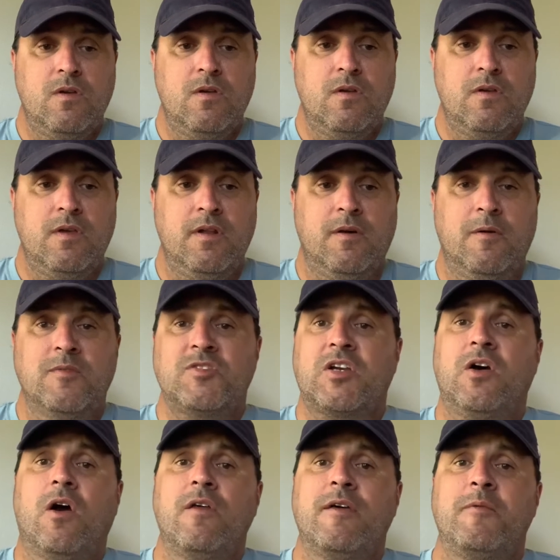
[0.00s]
you know, it was a
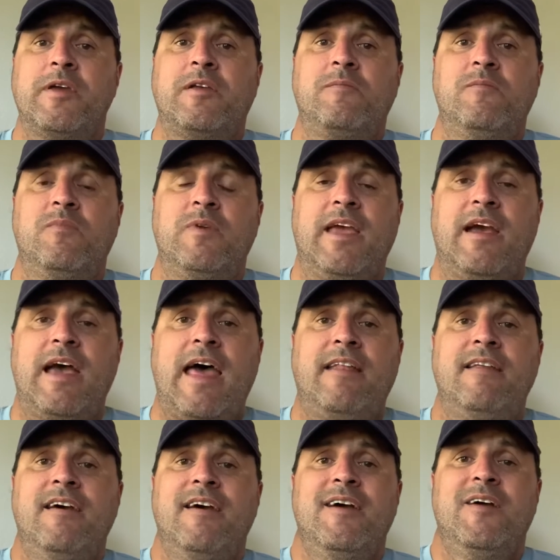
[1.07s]
card that we
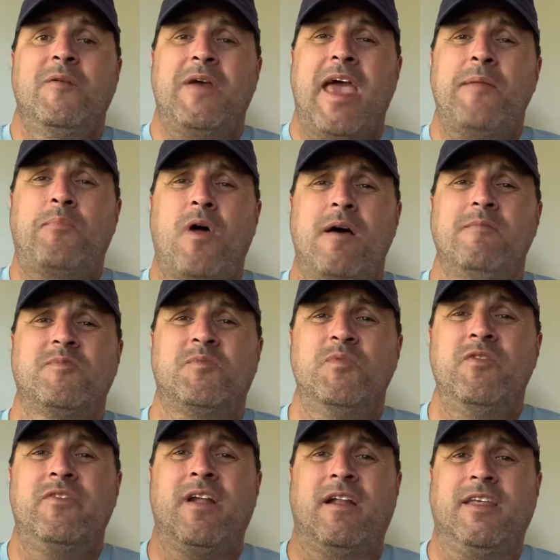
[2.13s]
had problems
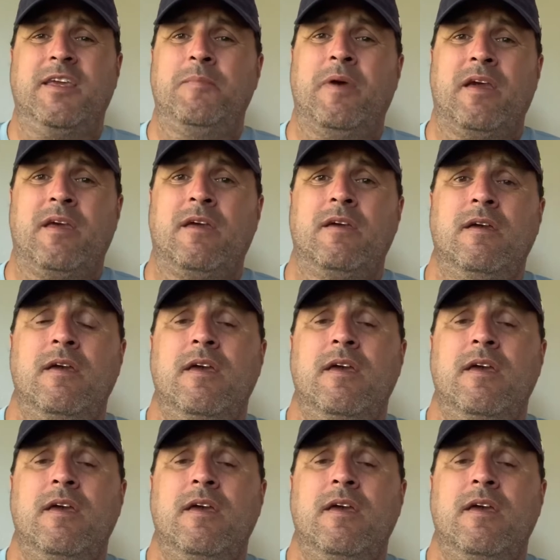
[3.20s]
moving on eBay,